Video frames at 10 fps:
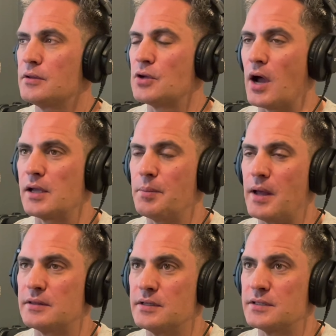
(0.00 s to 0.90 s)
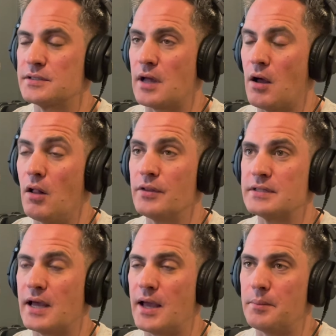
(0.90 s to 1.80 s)
talk about this all the
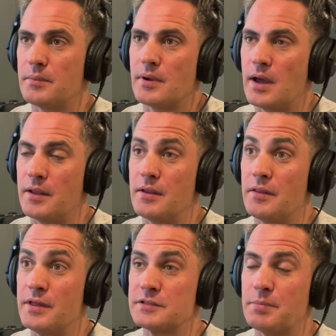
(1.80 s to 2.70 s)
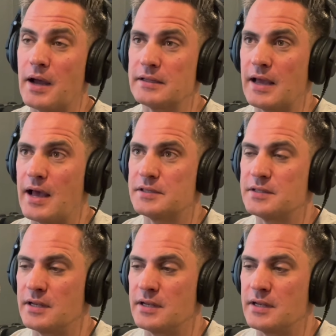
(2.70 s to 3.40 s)
time on this podcast,